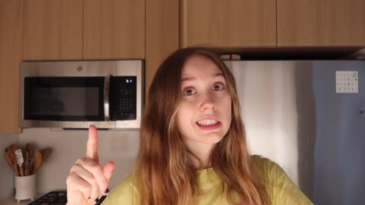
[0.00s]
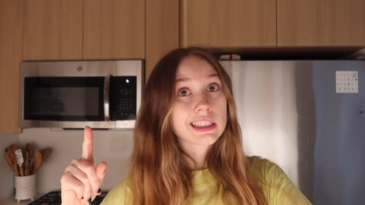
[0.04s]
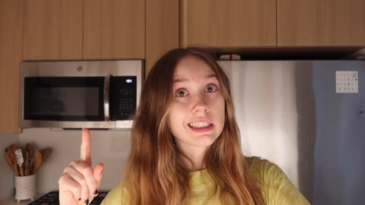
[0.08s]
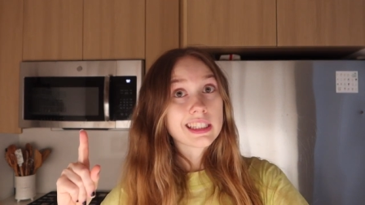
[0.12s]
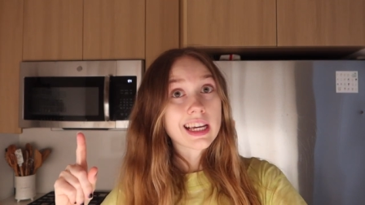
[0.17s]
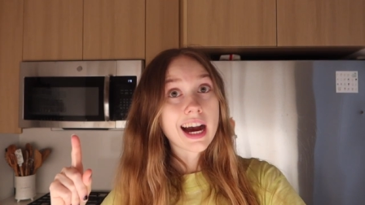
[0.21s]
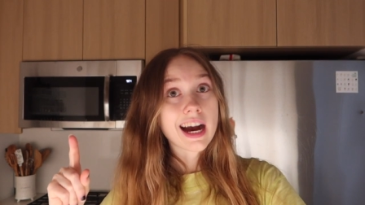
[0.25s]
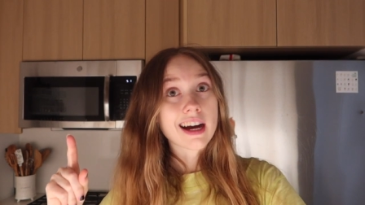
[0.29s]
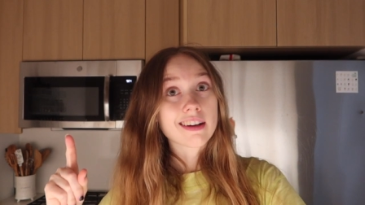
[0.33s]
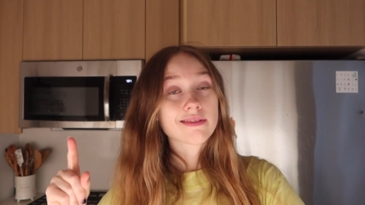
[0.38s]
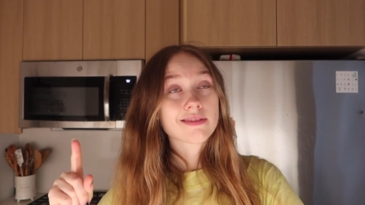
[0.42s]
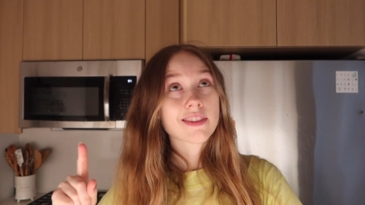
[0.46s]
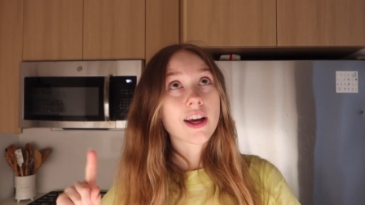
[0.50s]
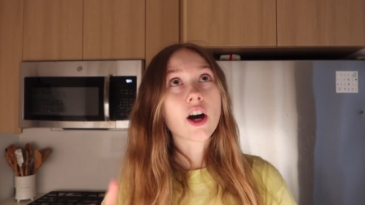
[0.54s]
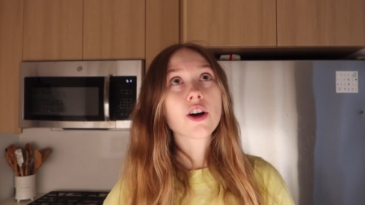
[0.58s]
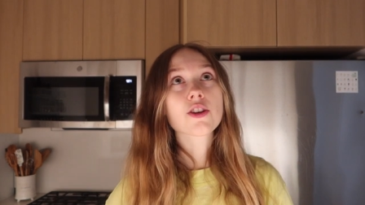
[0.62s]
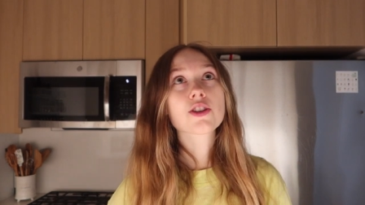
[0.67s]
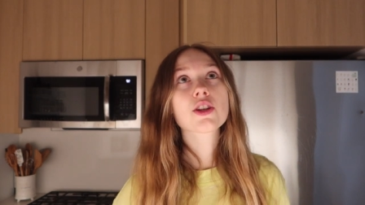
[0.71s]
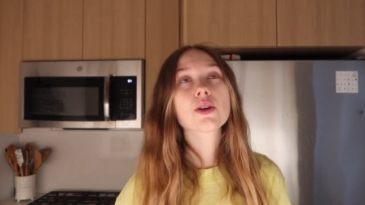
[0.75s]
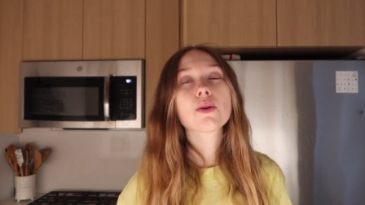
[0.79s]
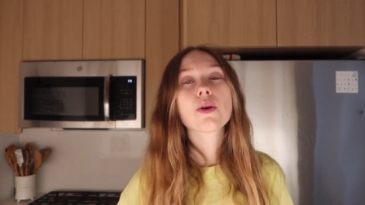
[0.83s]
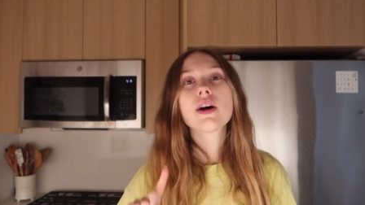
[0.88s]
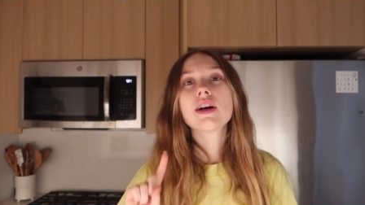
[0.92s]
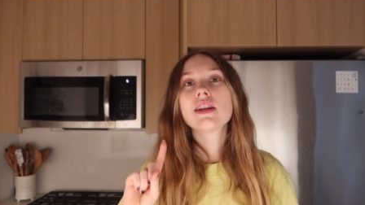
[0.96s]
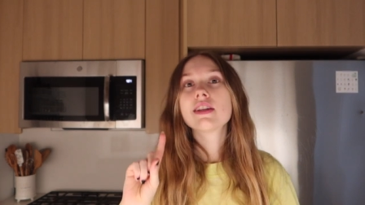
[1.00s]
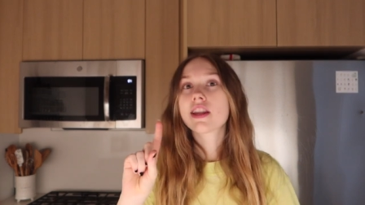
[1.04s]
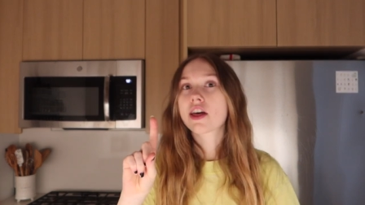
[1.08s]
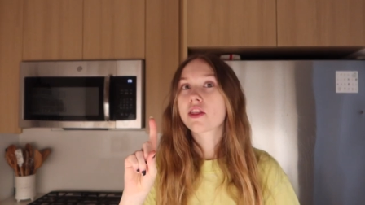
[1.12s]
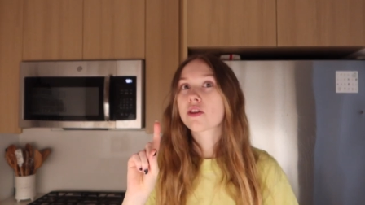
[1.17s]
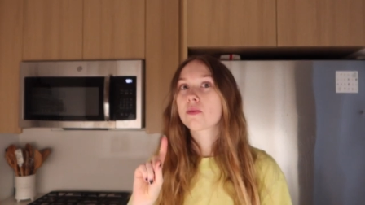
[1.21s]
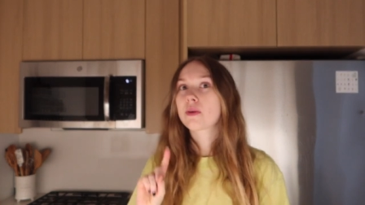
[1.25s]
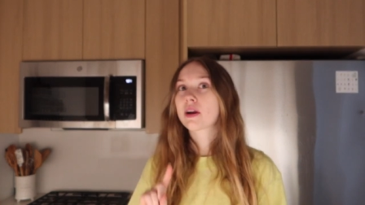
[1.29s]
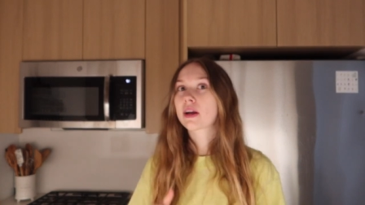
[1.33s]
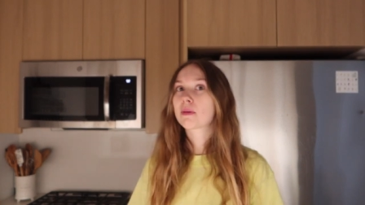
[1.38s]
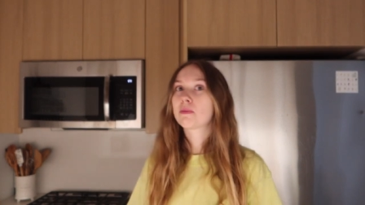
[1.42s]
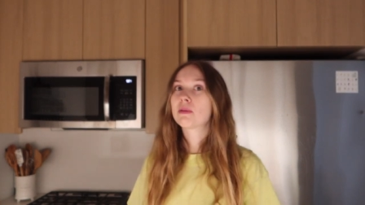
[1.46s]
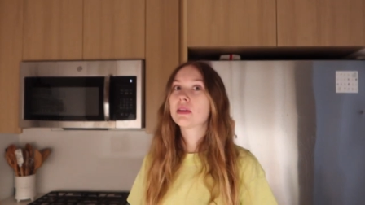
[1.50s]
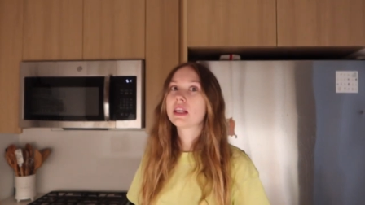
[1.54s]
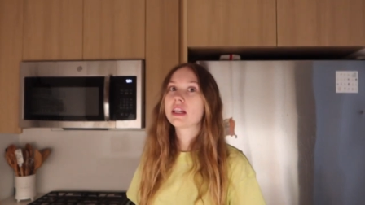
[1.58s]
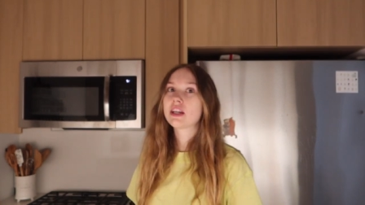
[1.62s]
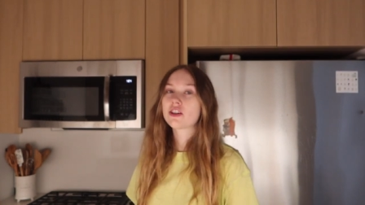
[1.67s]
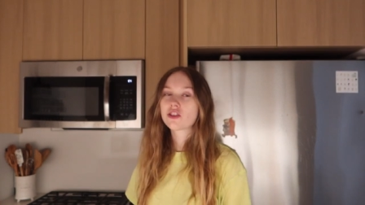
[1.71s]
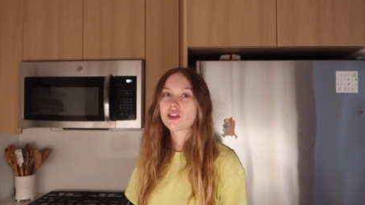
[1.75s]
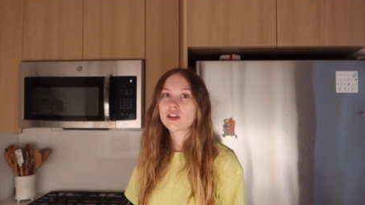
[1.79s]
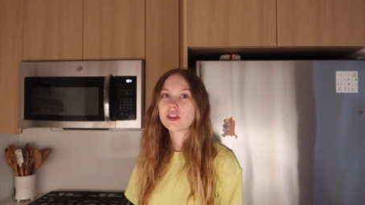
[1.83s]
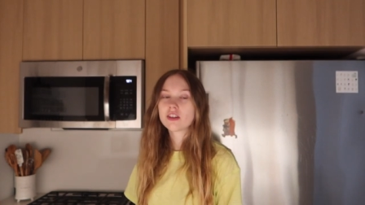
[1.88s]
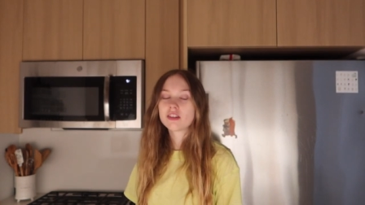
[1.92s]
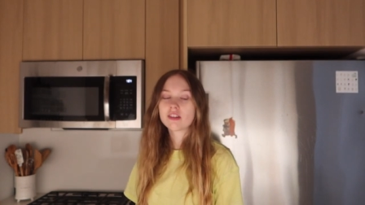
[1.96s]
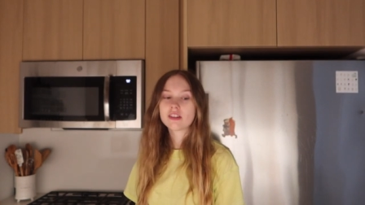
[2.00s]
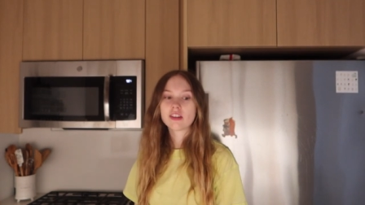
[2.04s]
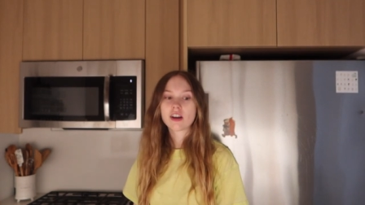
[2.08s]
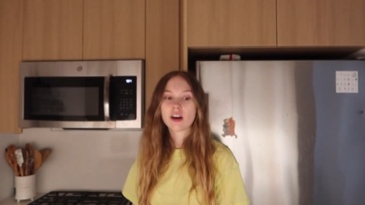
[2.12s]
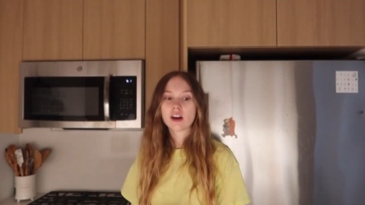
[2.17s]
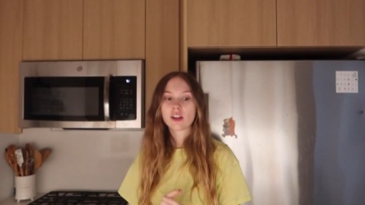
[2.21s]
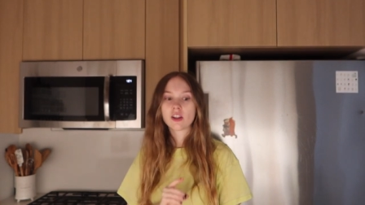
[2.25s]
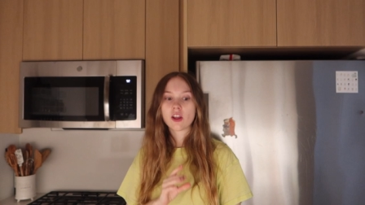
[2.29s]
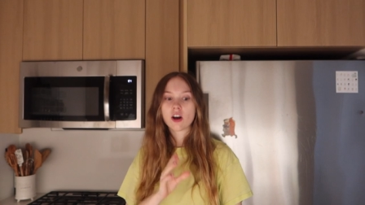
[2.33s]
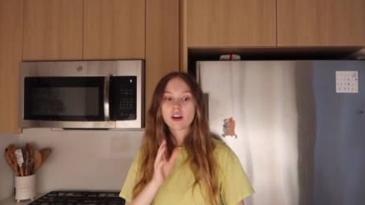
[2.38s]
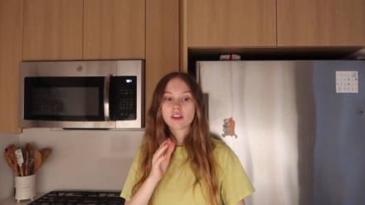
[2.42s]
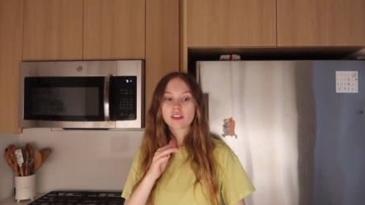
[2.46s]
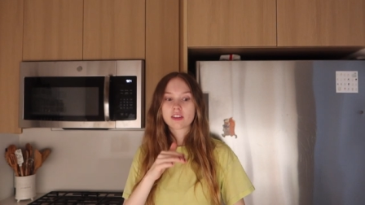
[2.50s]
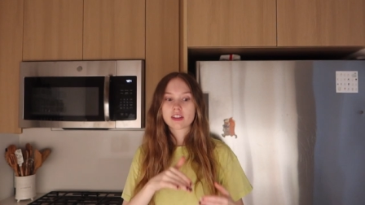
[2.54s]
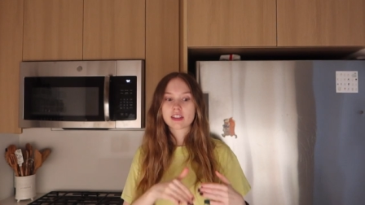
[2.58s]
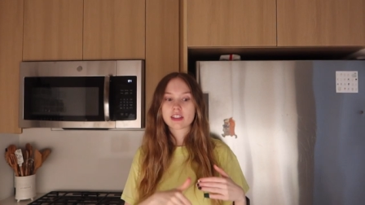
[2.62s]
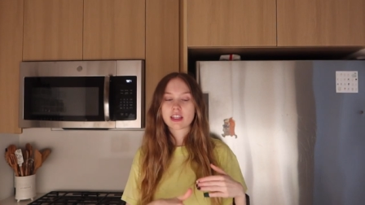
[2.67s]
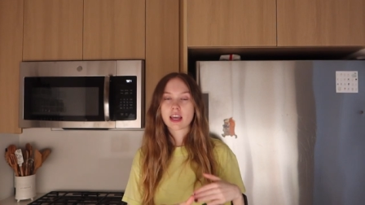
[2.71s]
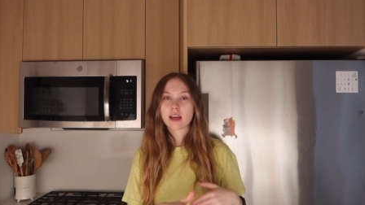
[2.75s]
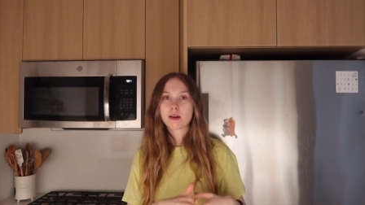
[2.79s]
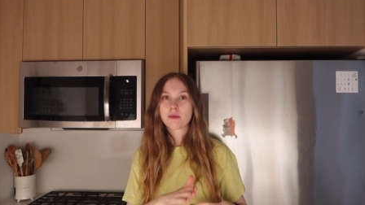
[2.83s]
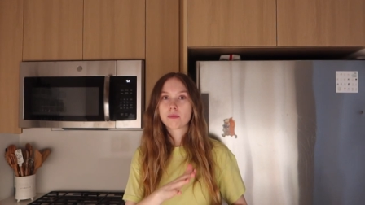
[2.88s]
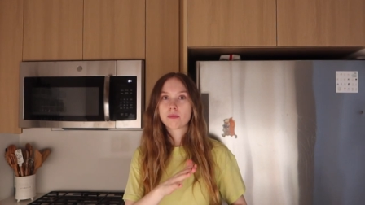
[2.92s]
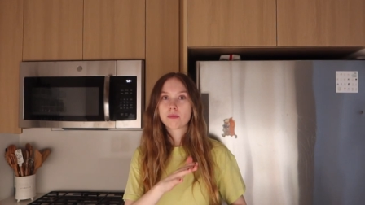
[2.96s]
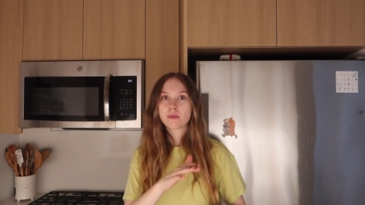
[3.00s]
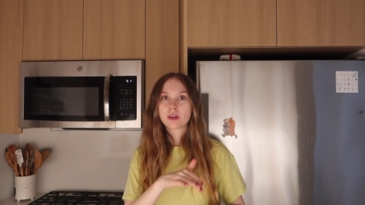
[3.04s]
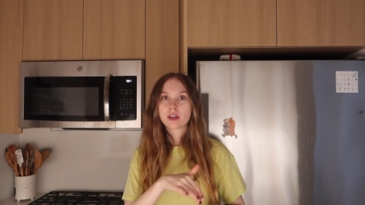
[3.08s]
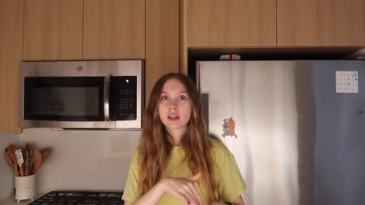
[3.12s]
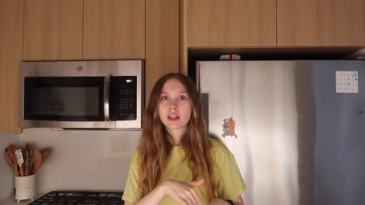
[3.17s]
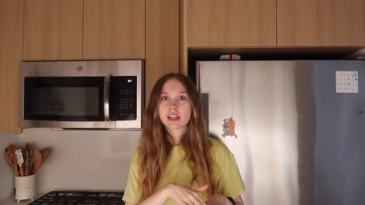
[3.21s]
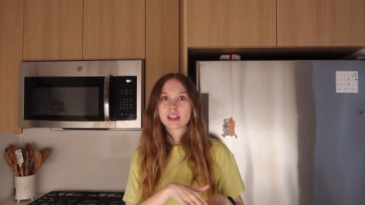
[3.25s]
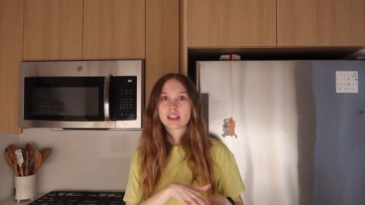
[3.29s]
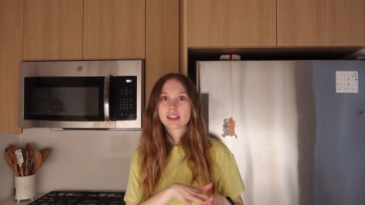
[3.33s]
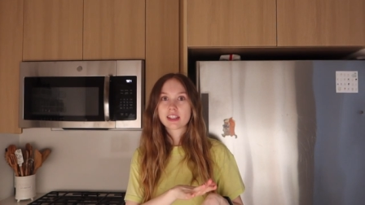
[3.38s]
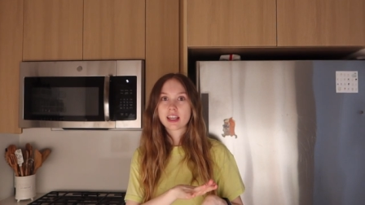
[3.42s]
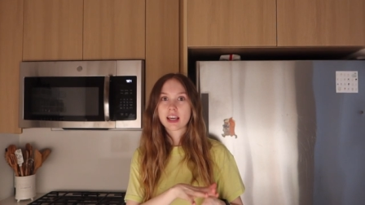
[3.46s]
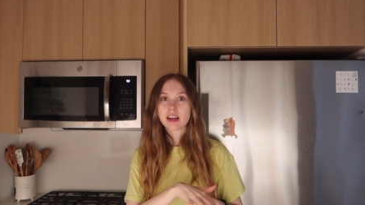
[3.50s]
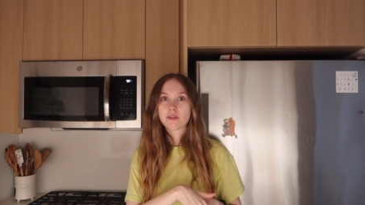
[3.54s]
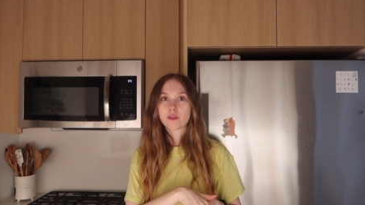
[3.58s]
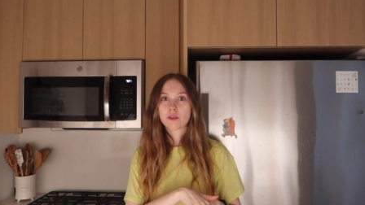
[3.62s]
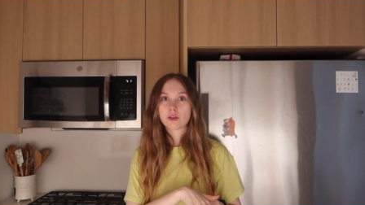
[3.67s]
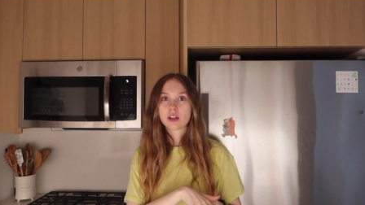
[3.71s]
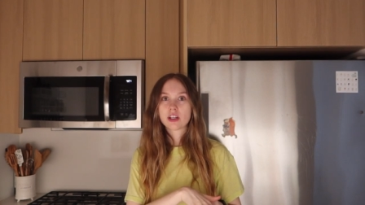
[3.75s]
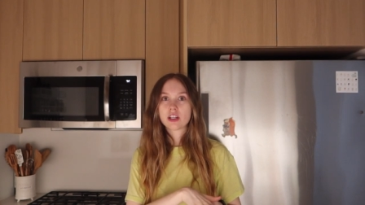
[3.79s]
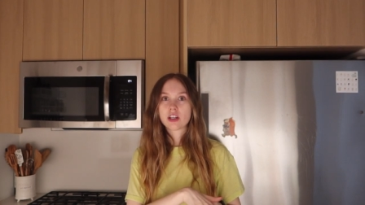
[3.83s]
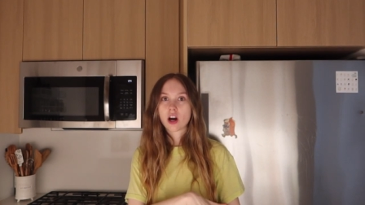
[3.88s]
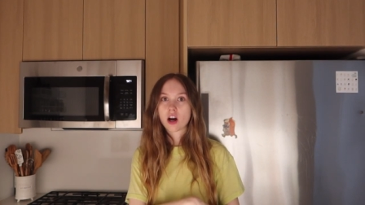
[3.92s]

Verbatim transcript: yeah. Also, another recommendation along the same savory,